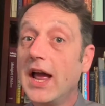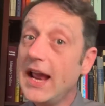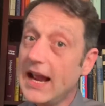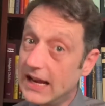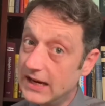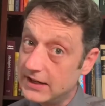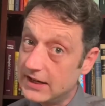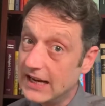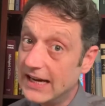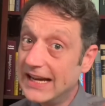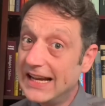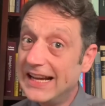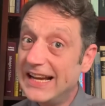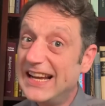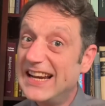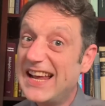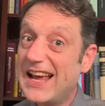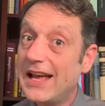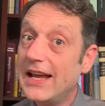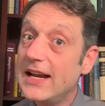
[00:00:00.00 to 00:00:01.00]
And
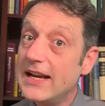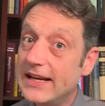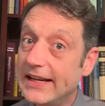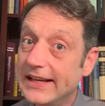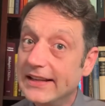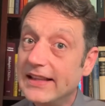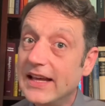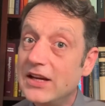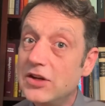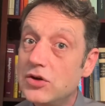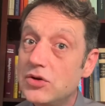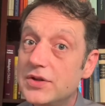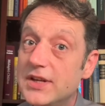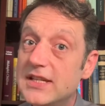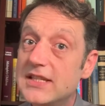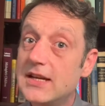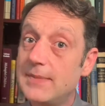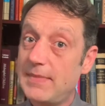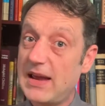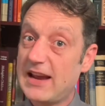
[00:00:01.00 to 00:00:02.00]
in Haiti, they use it
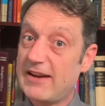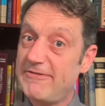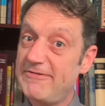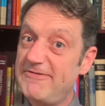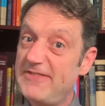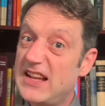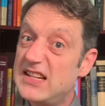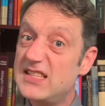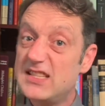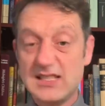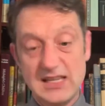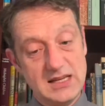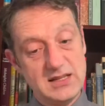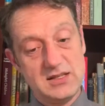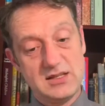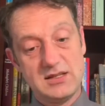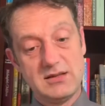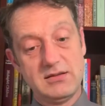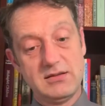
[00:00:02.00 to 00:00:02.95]
to make fences.